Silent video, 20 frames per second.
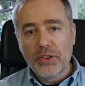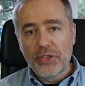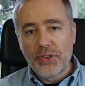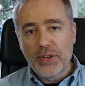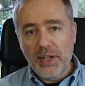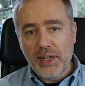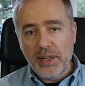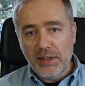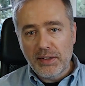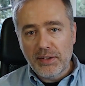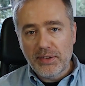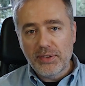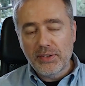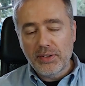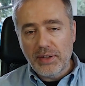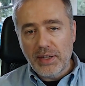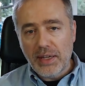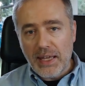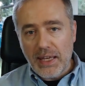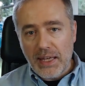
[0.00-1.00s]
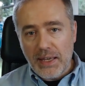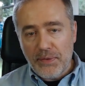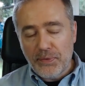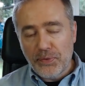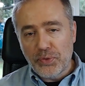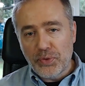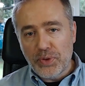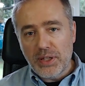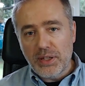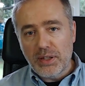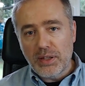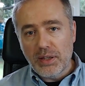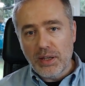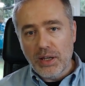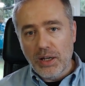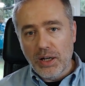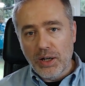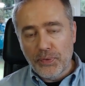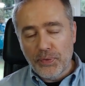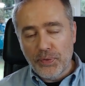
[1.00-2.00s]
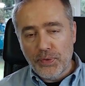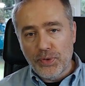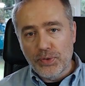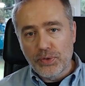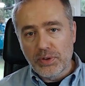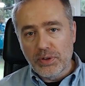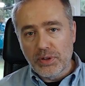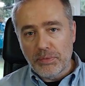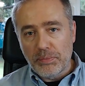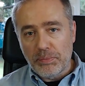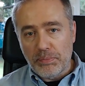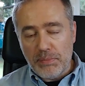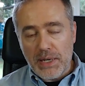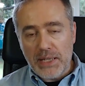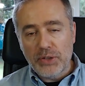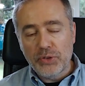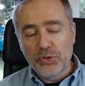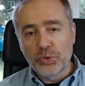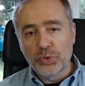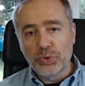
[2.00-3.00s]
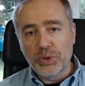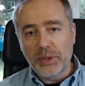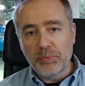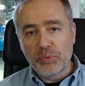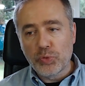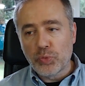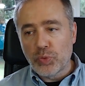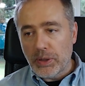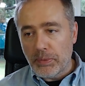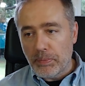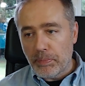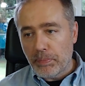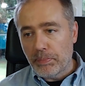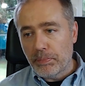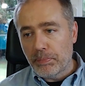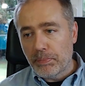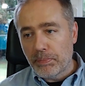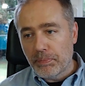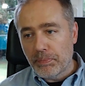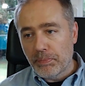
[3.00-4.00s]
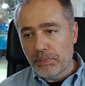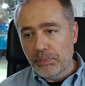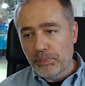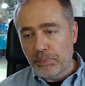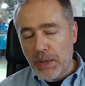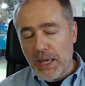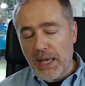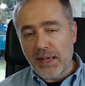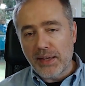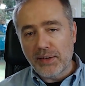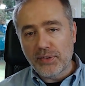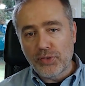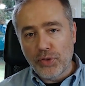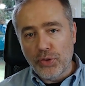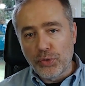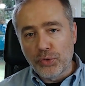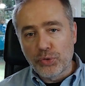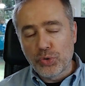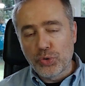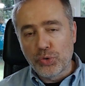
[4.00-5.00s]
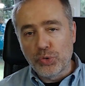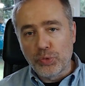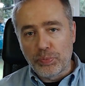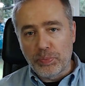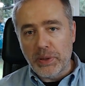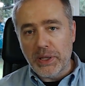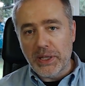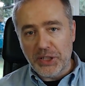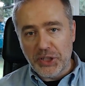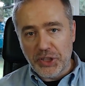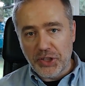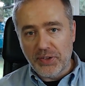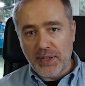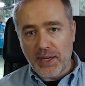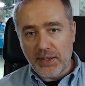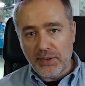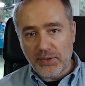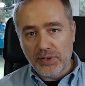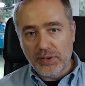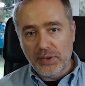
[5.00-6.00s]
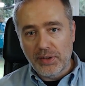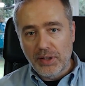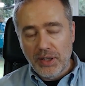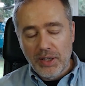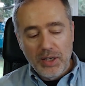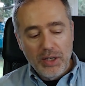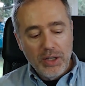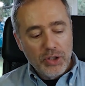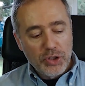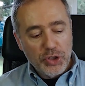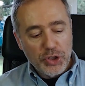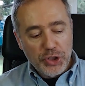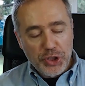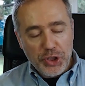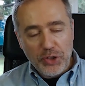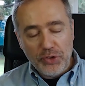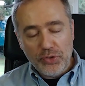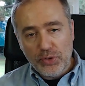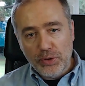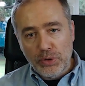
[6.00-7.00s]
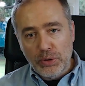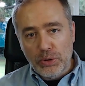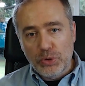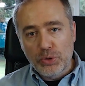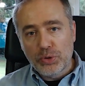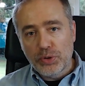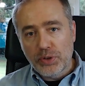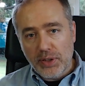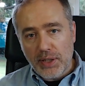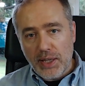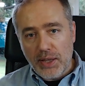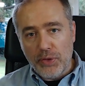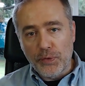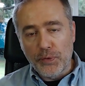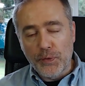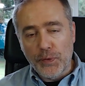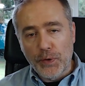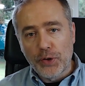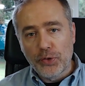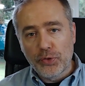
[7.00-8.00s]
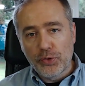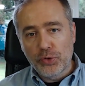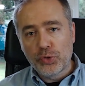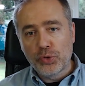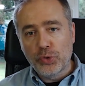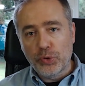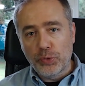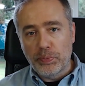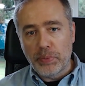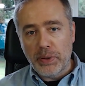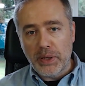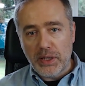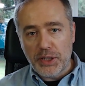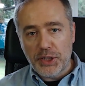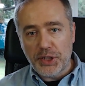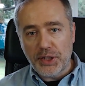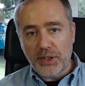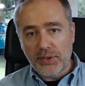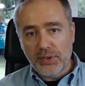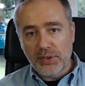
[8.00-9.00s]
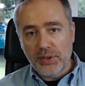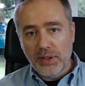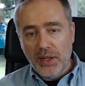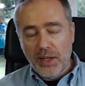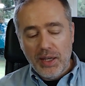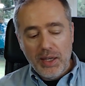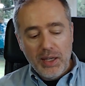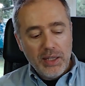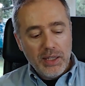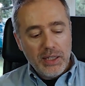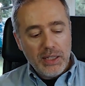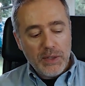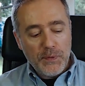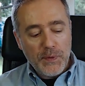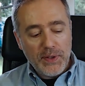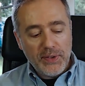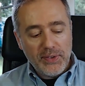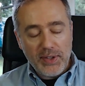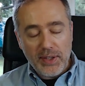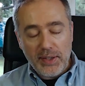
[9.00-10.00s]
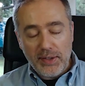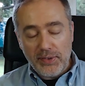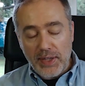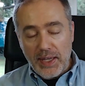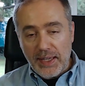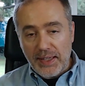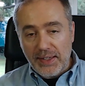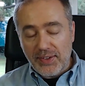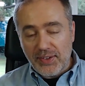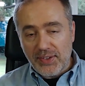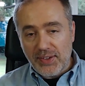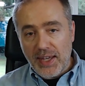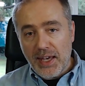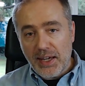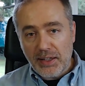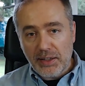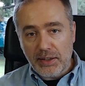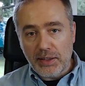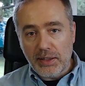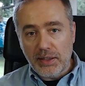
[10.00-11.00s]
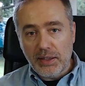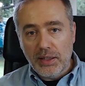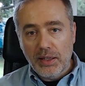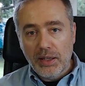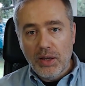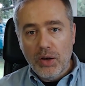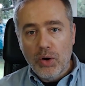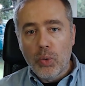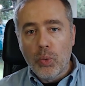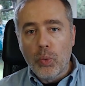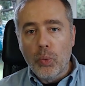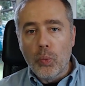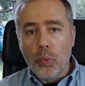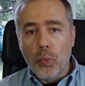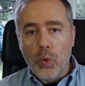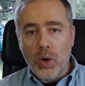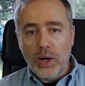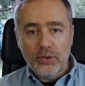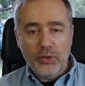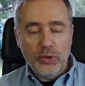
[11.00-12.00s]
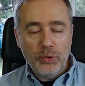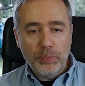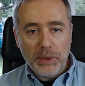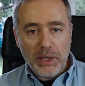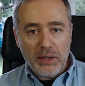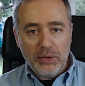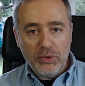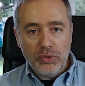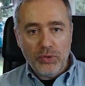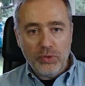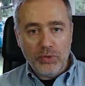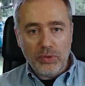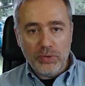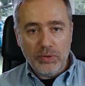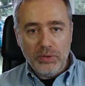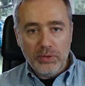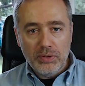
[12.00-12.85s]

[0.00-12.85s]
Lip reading: that every of your manuscript will pass the 2-page test. Just look at the first 2 pages. If it says exactly what you plan to do,